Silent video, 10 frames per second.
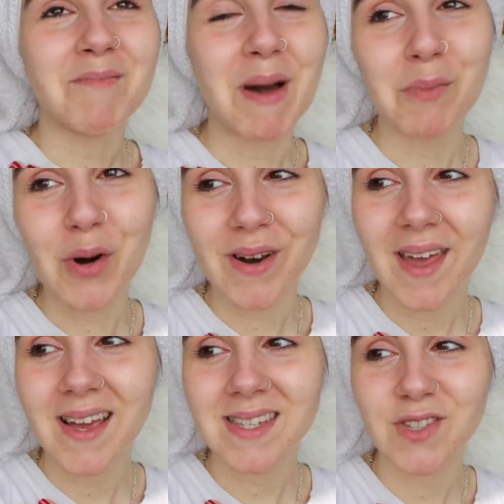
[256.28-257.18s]
my
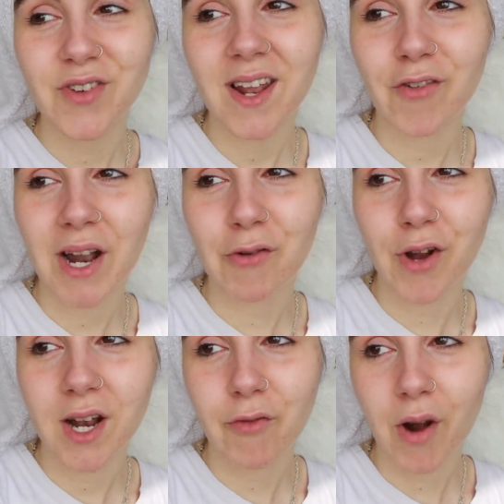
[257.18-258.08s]
morning because I was feeling
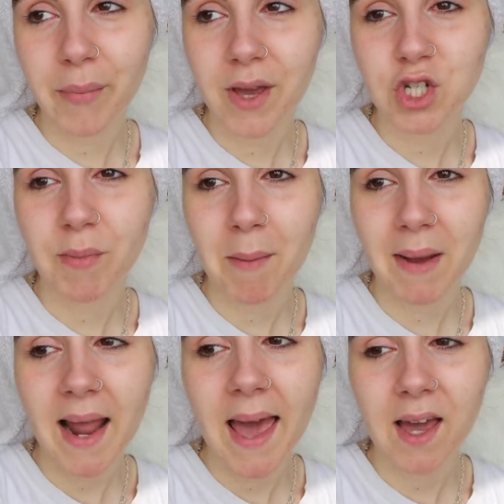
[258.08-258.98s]
really rubbish about
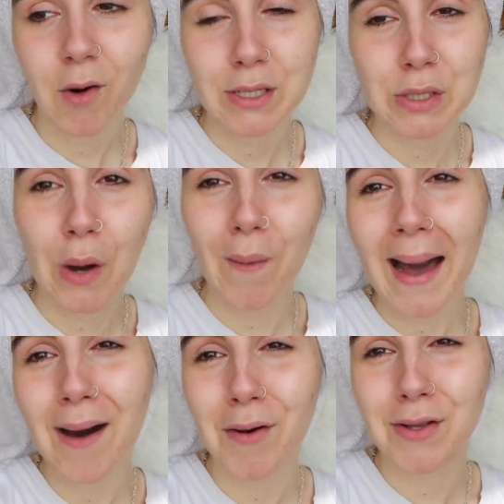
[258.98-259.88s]
my leg. I wanted to go
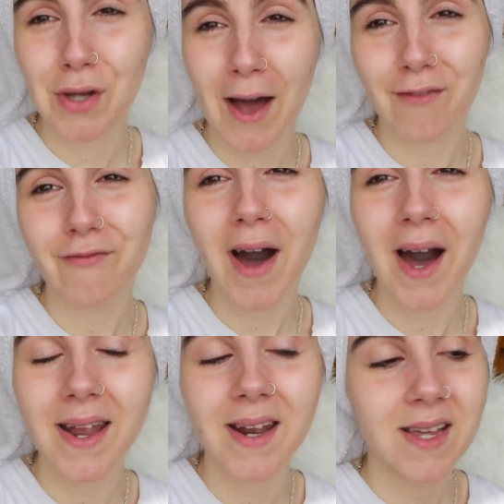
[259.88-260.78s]
out, I wanted to go have
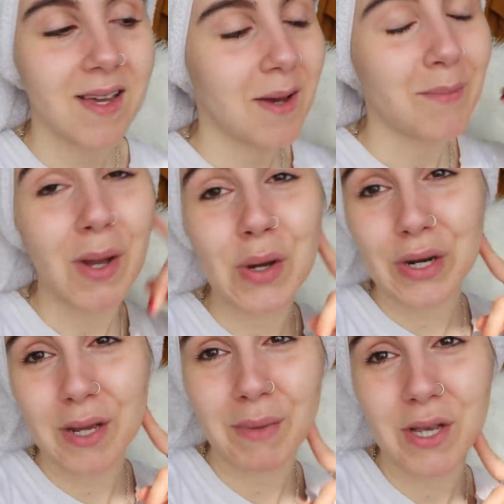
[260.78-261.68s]
fun, but I
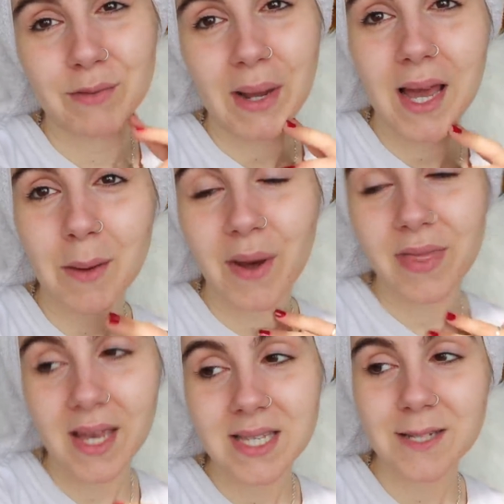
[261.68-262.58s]
couldn't because of my leg.
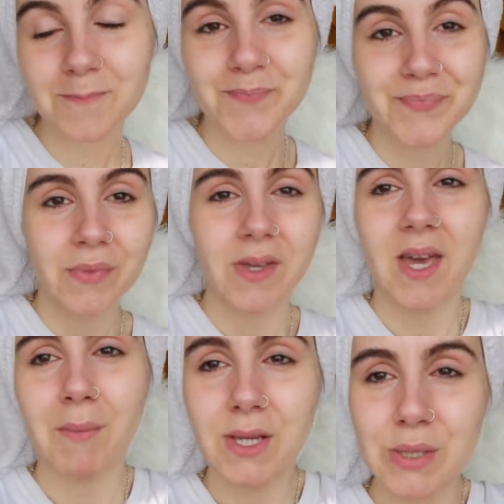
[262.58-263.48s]
But this,
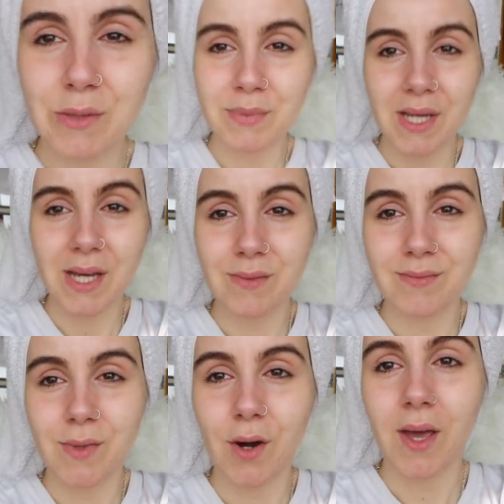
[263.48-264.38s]
am I zoomed in?
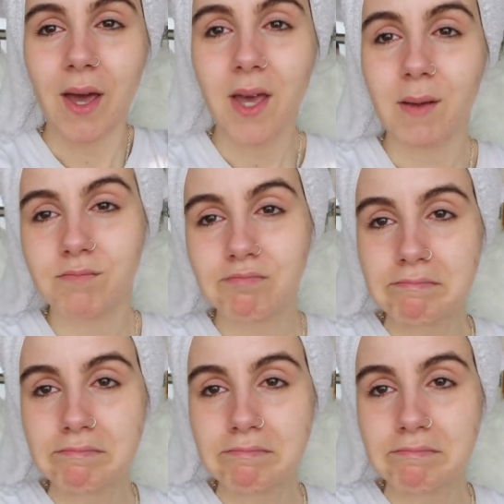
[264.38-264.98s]
Oh yeah, yeah.